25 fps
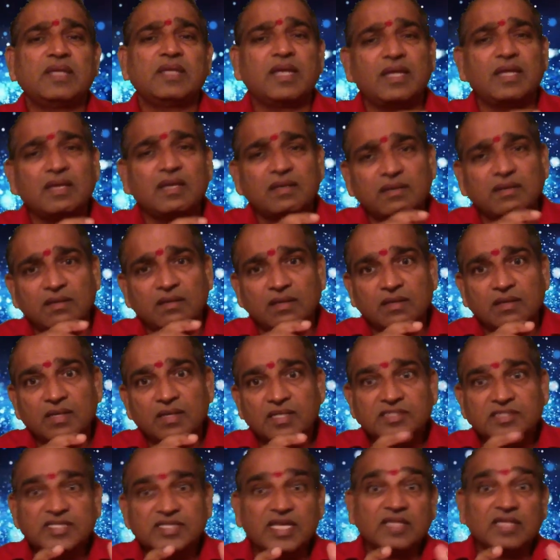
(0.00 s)

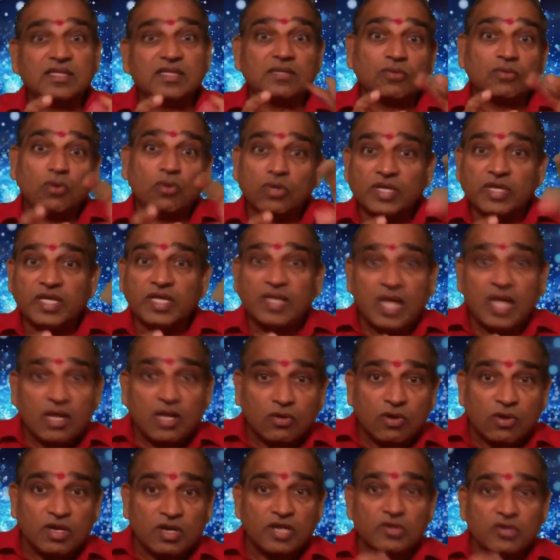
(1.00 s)
chandasu, and then
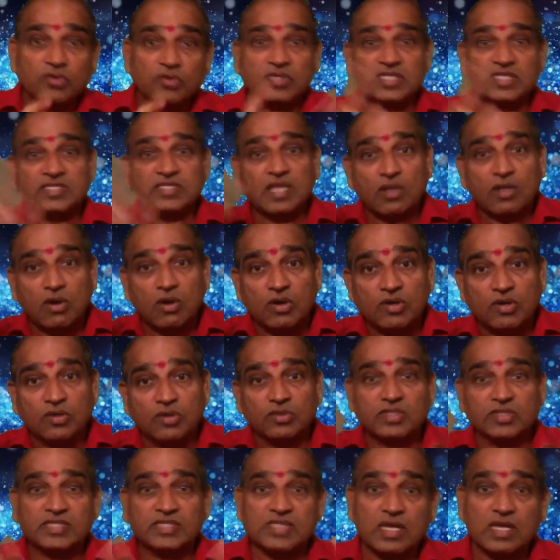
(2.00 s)
saying that, okay,
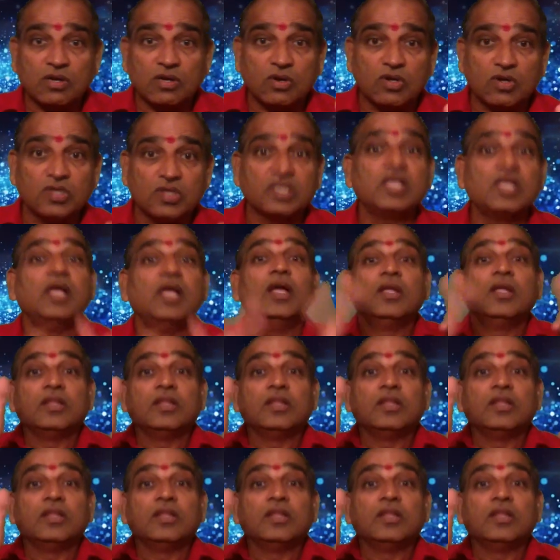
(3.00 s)
according to this,